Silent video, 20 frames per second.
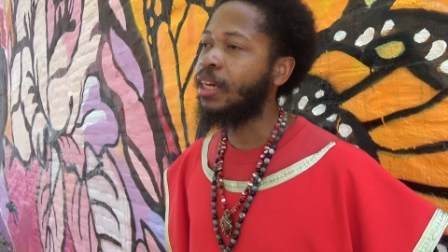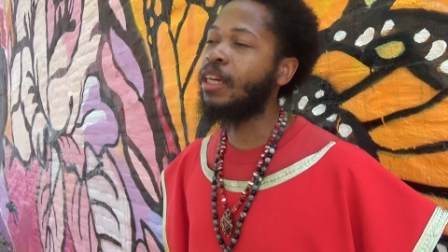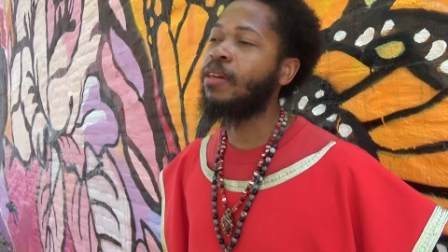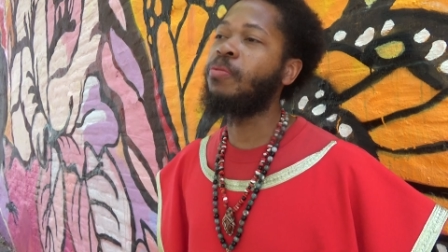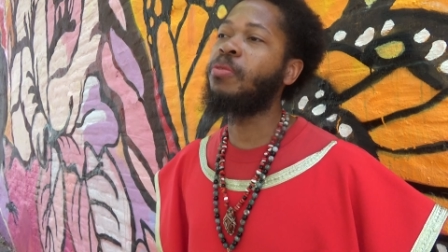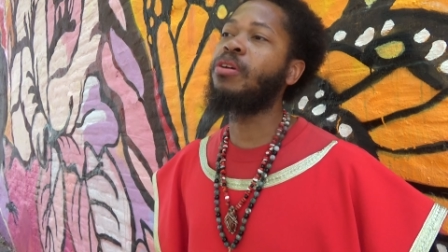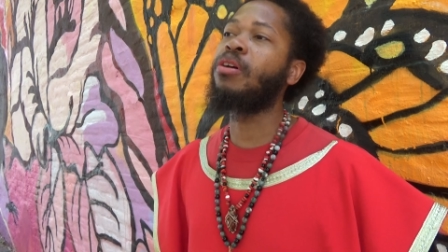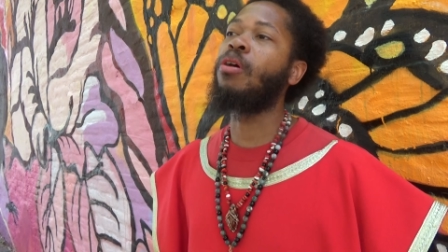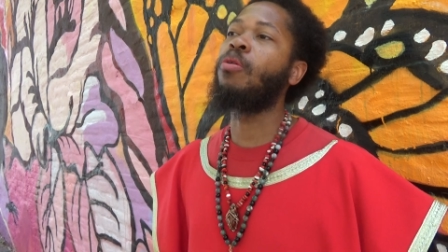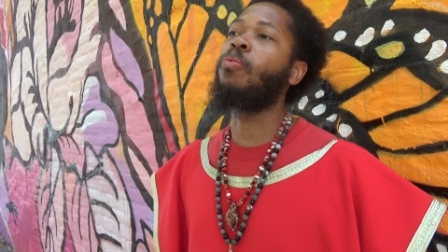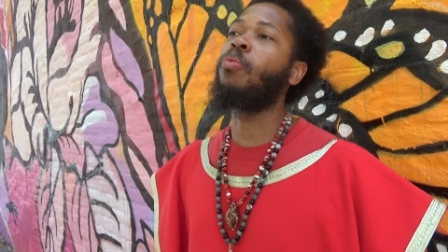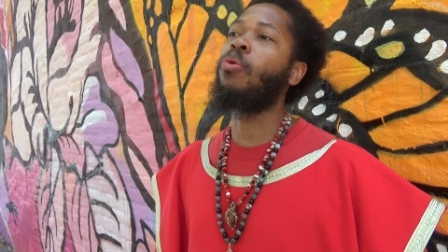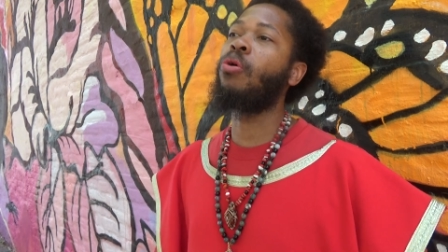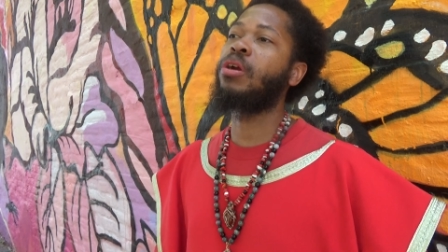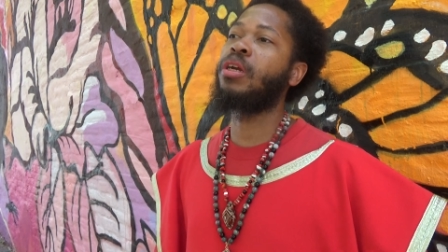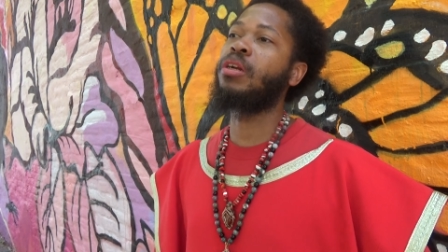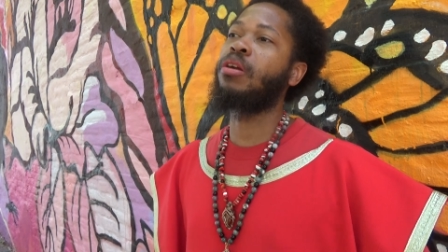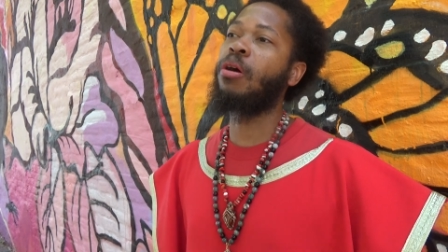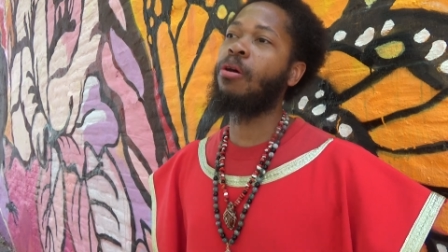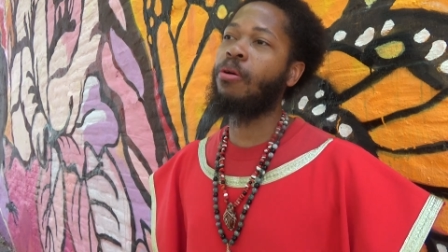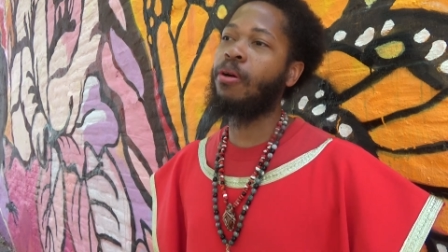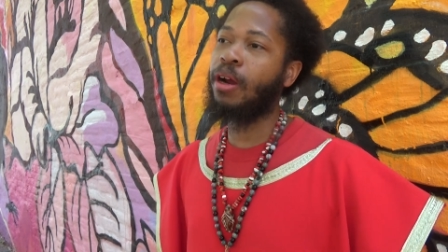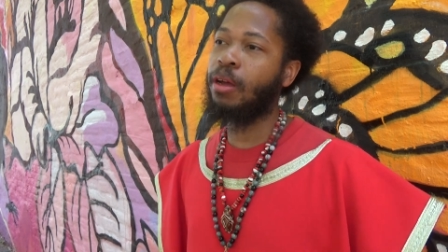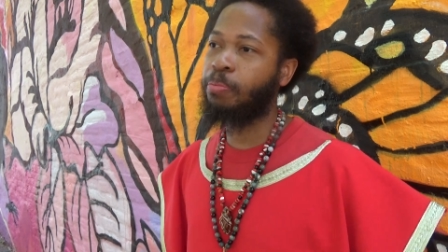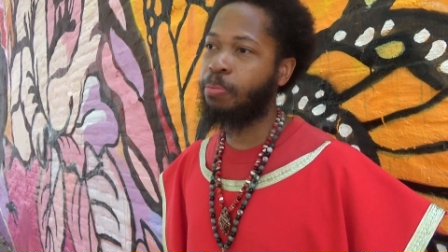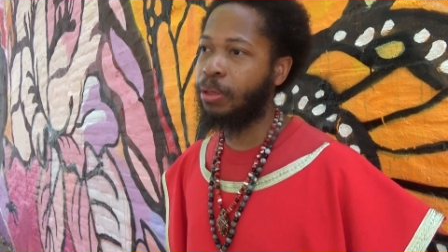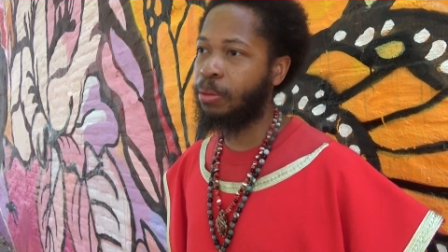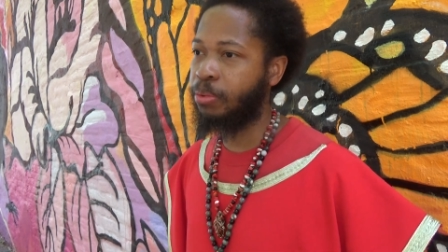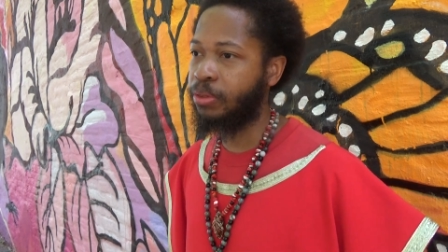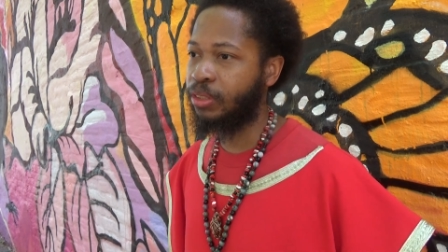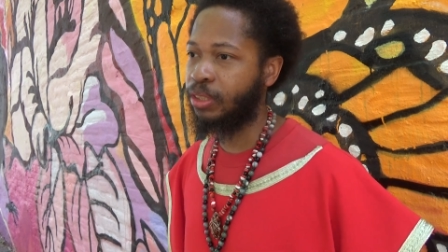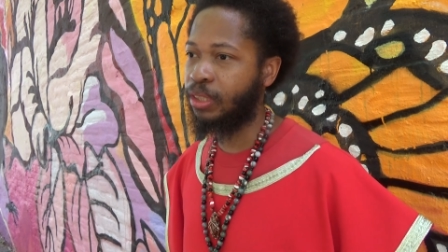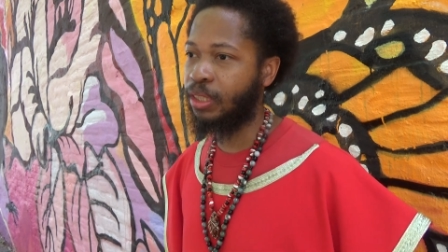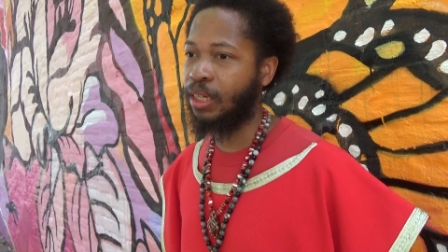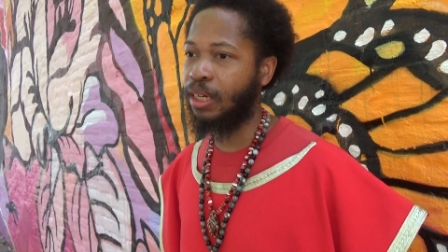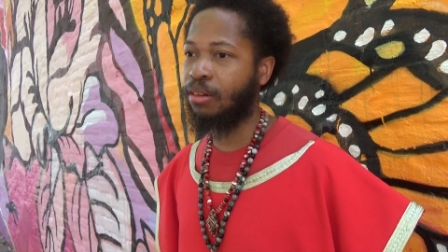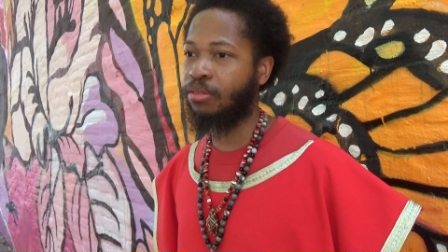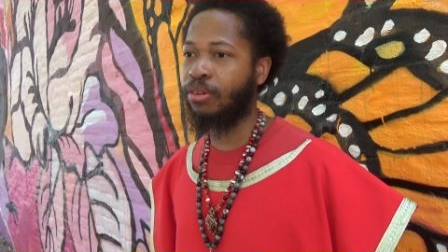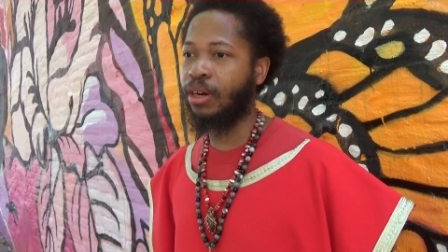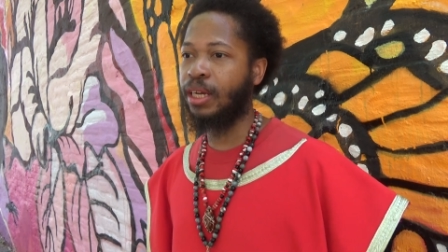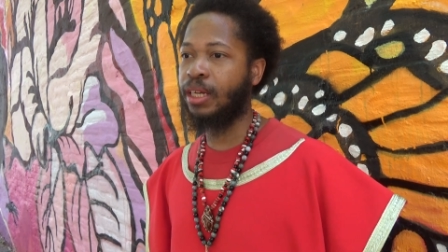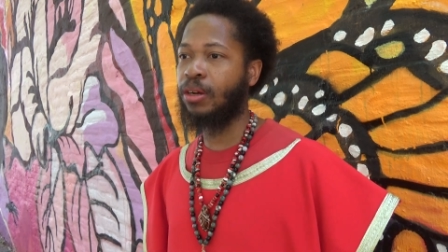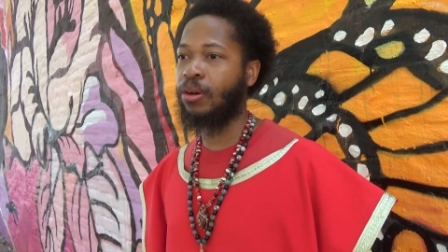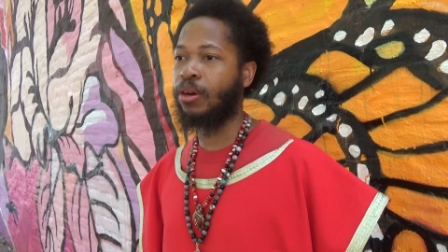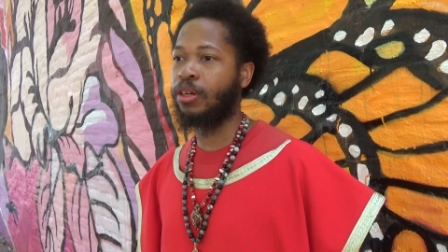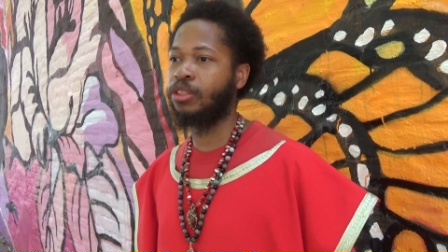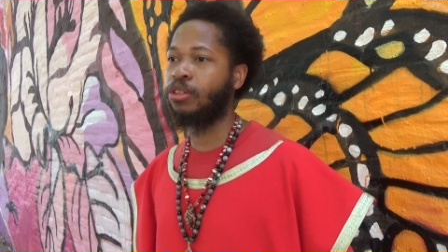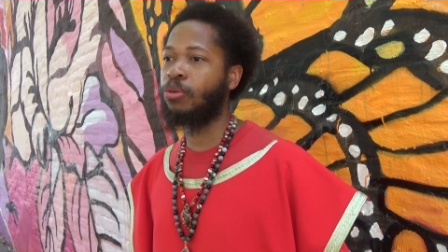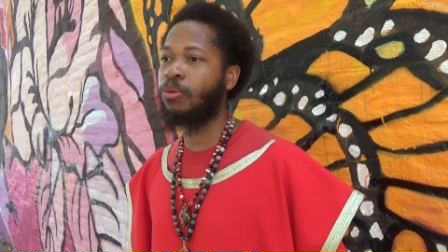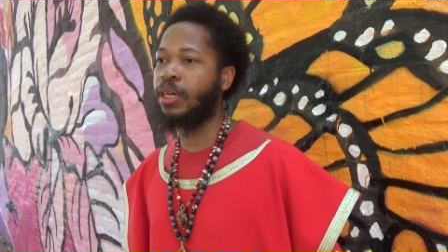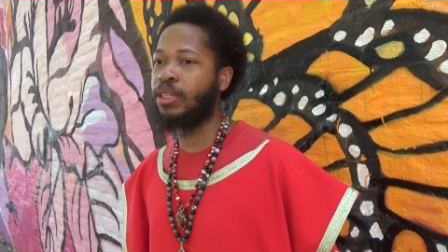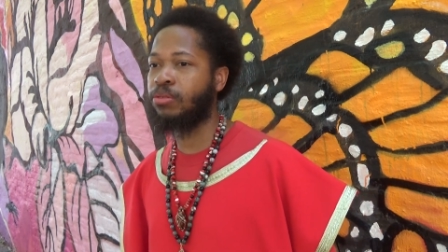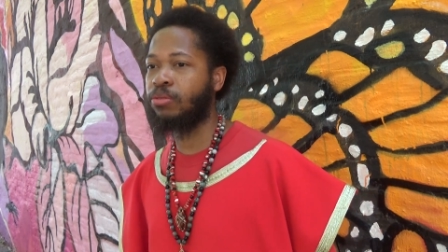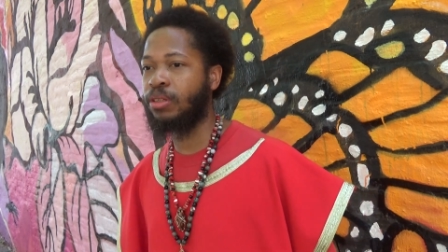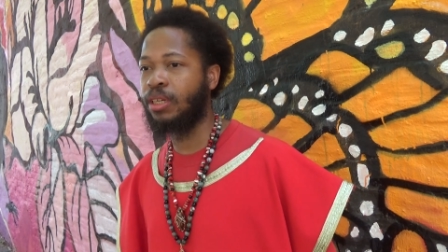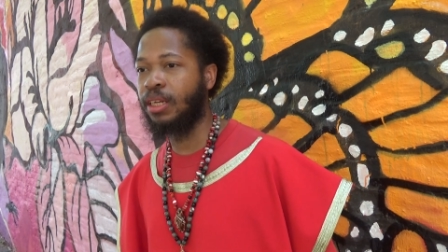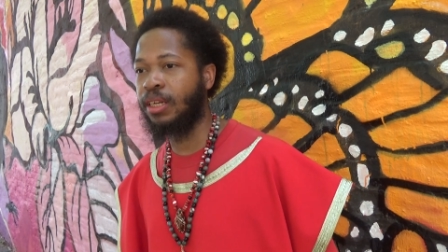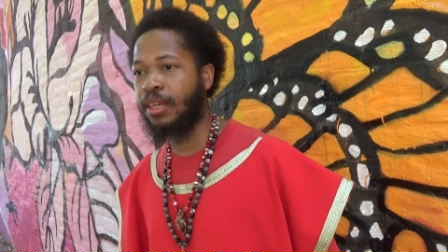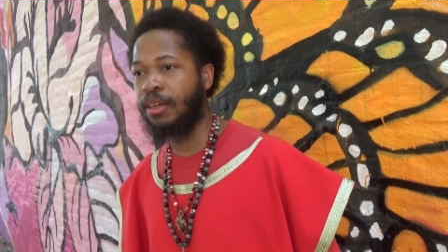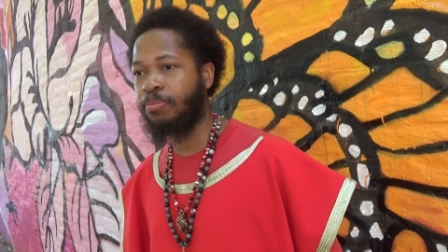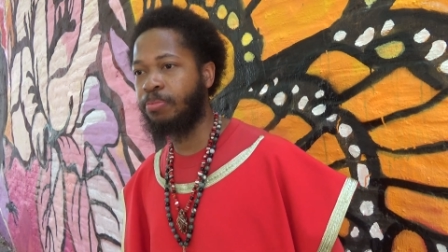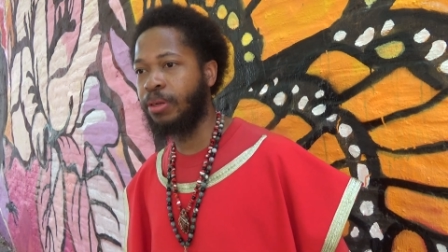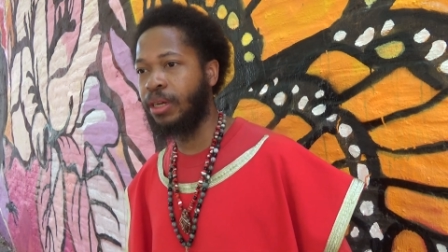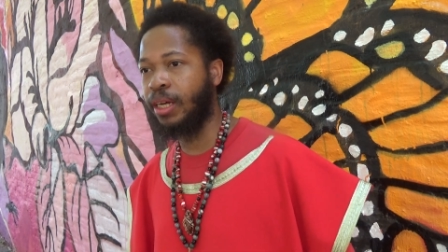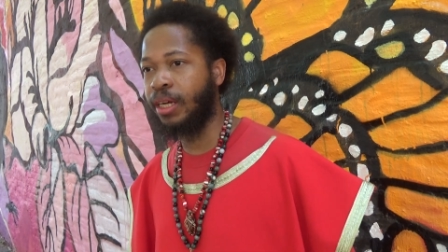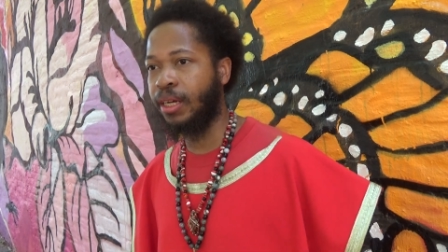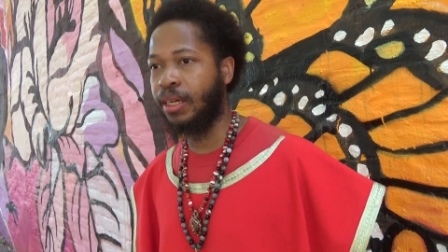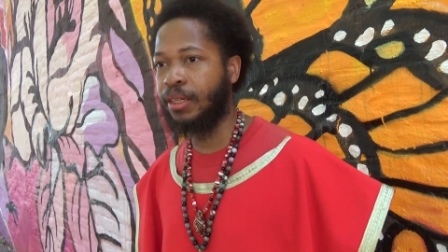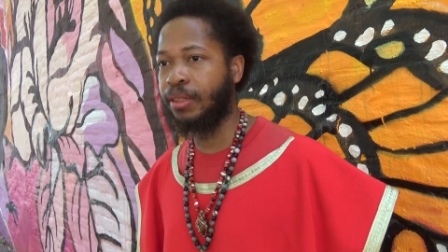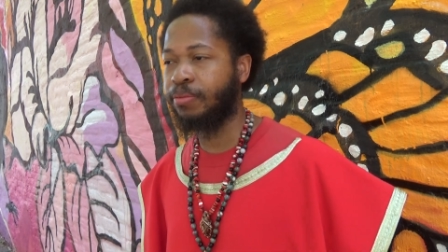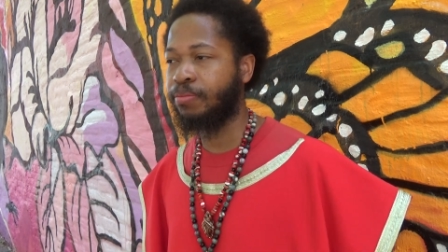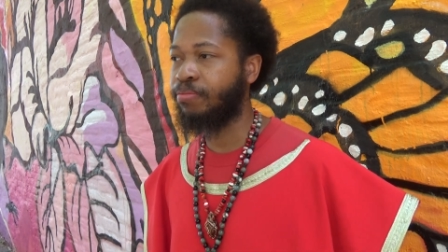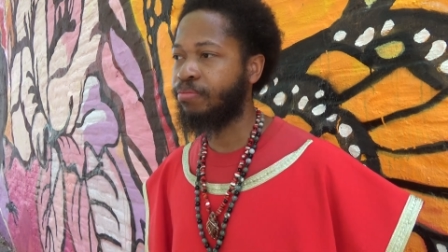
and we are warning all our people to get right, or your ass gonna get left behind